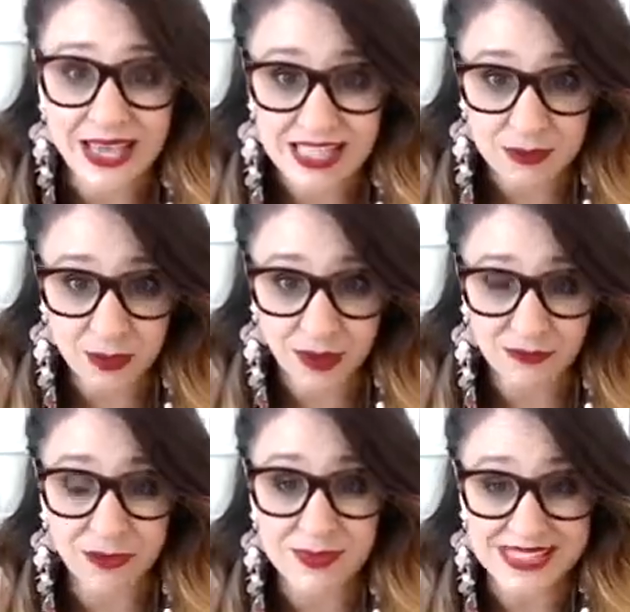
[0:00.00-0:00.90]

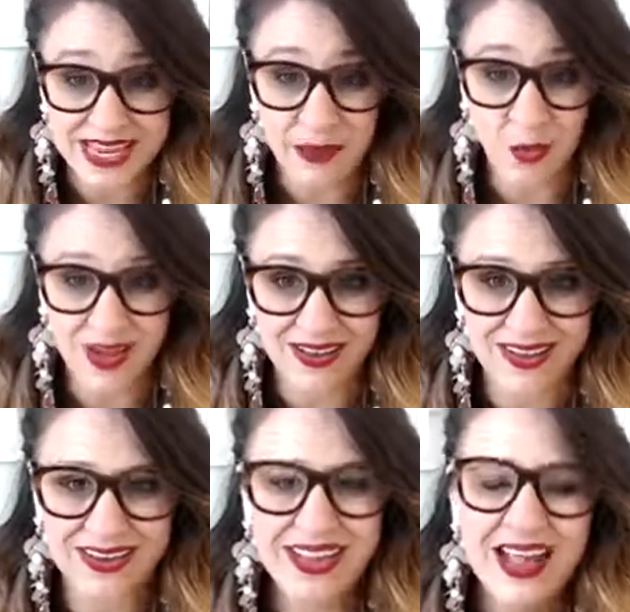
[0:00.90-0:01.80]
expert from day
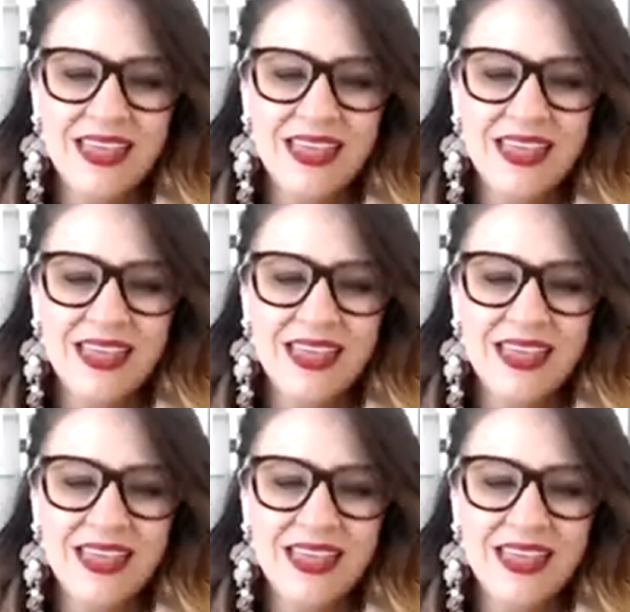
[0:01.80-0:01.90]
one,